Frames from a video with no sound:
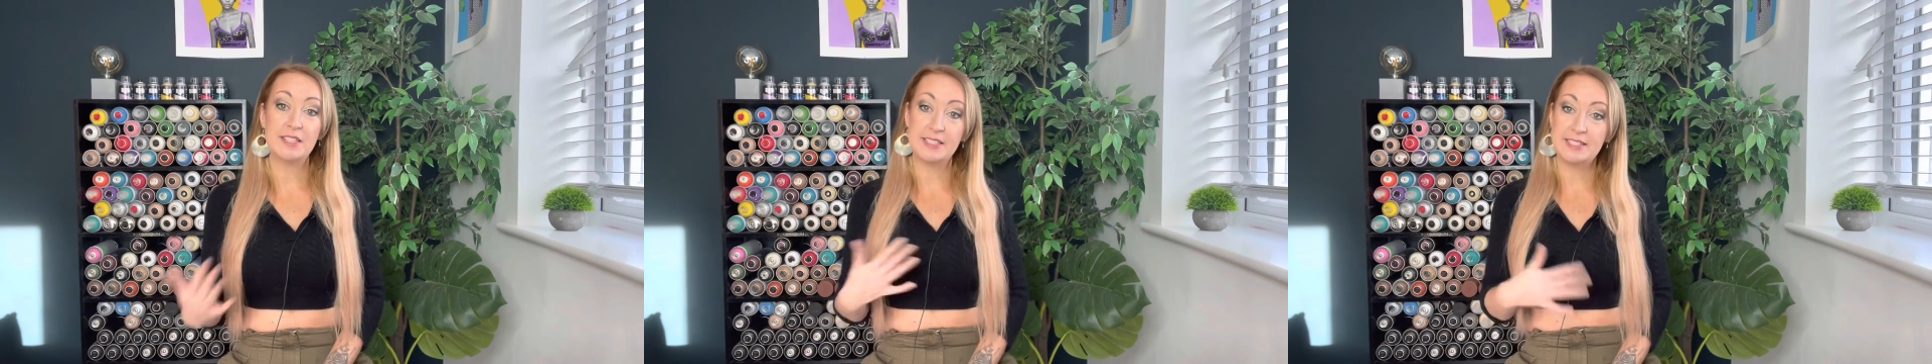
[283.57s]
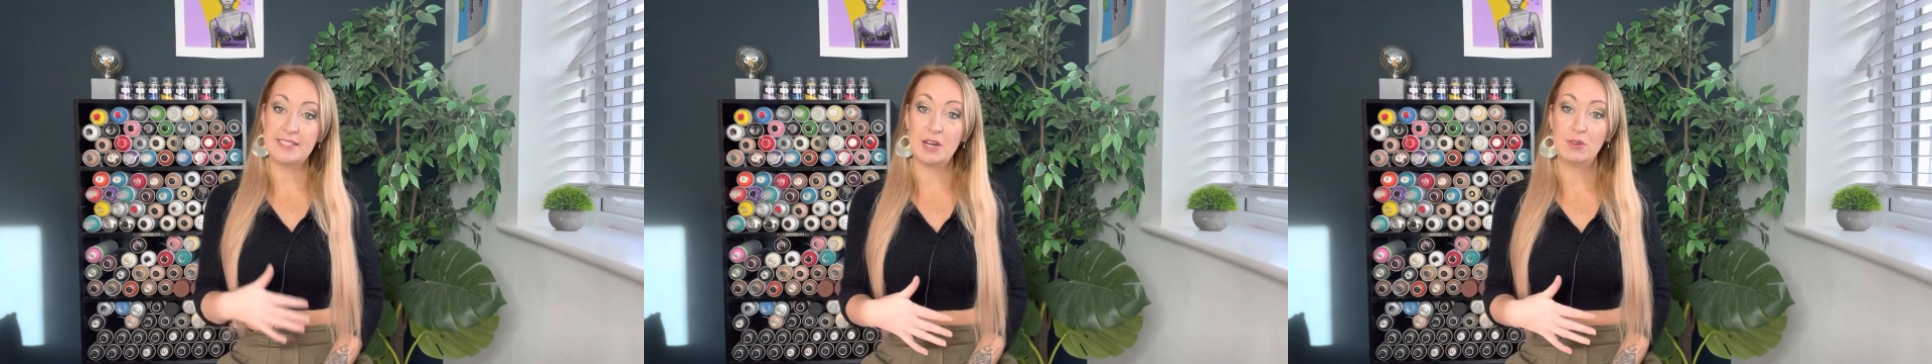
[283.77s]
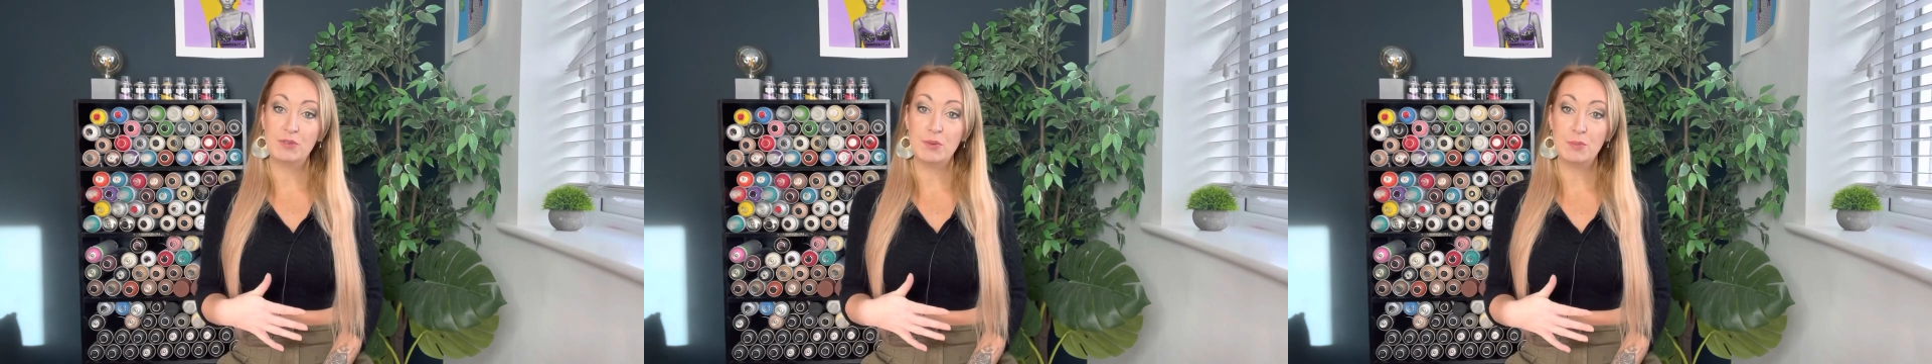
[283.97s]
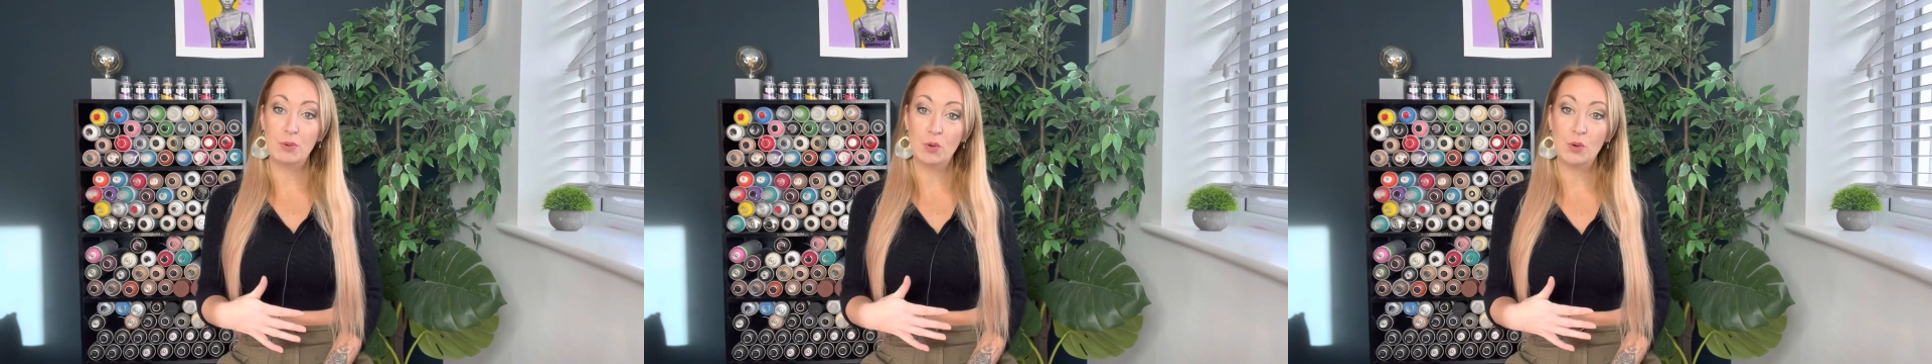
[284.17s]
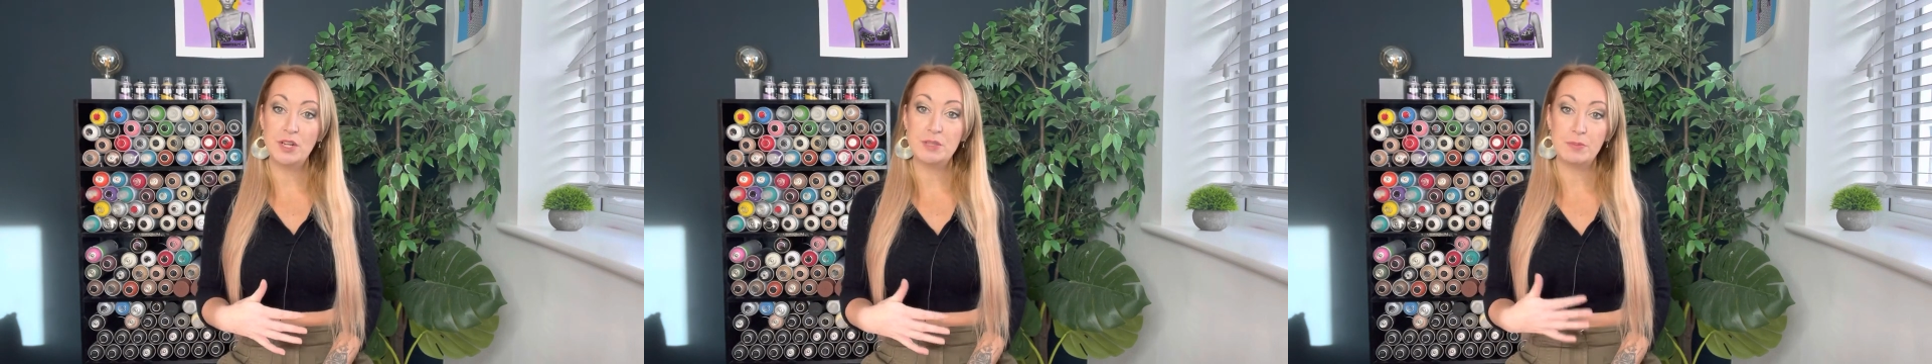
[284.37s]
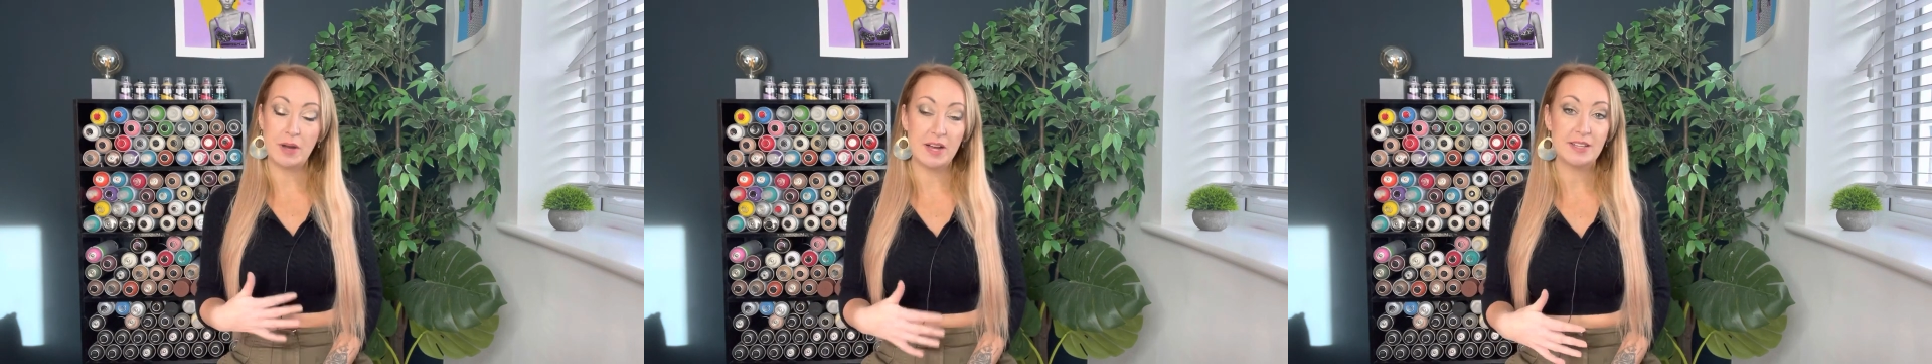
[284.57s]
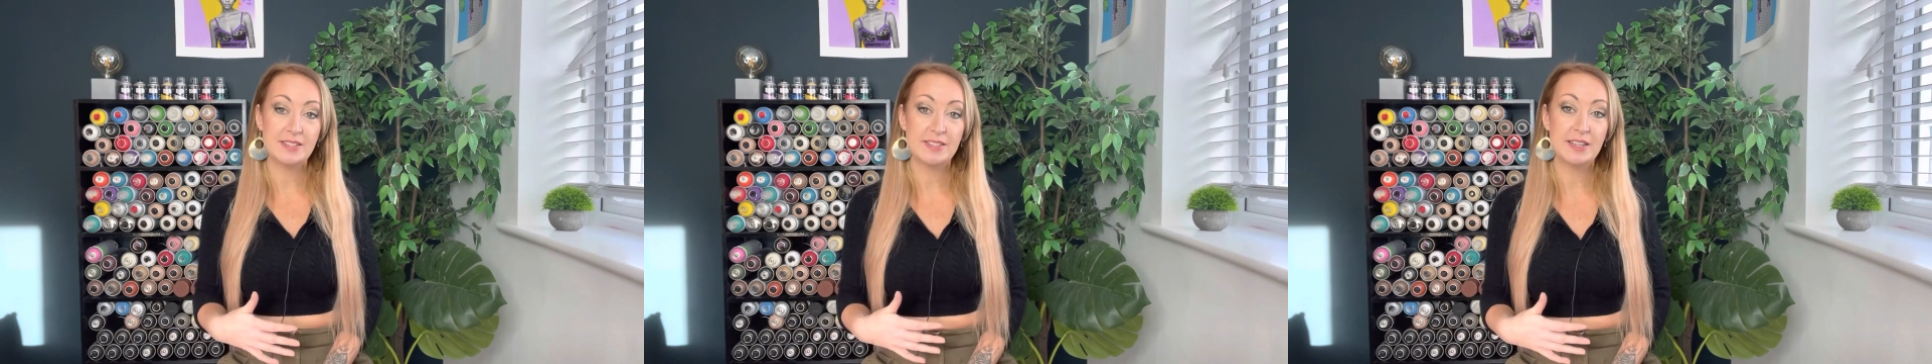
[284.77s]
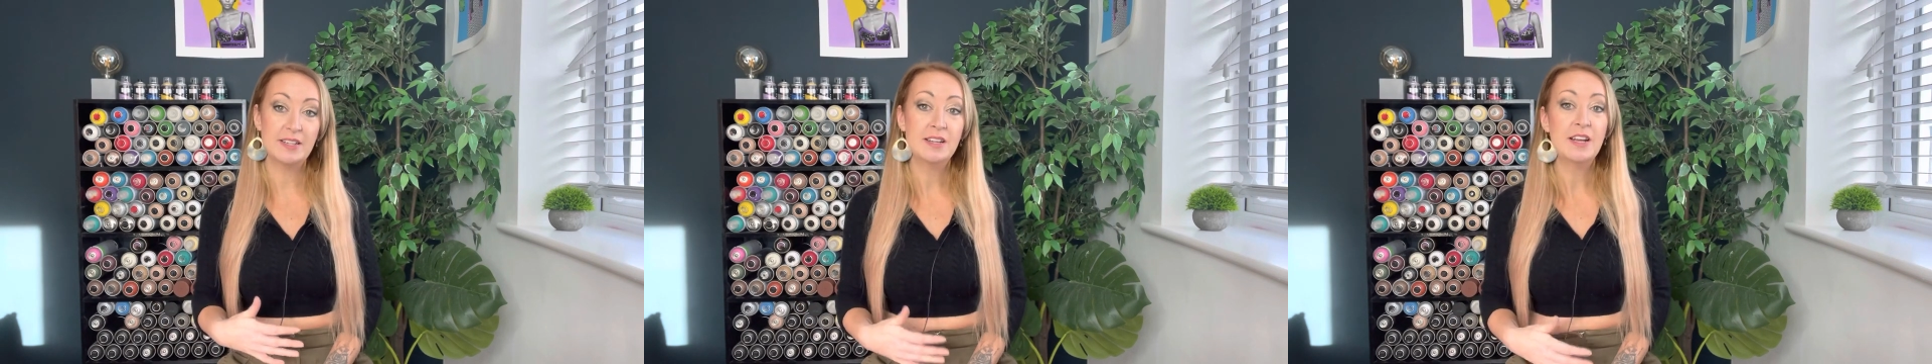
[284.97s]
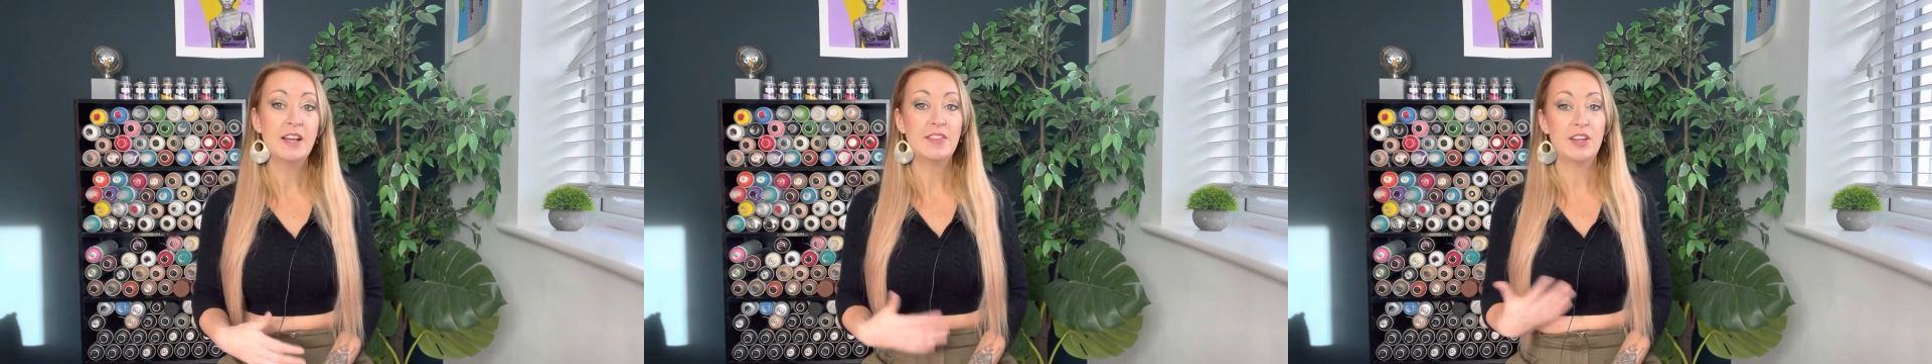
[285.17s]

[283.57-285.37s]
as a self employed person,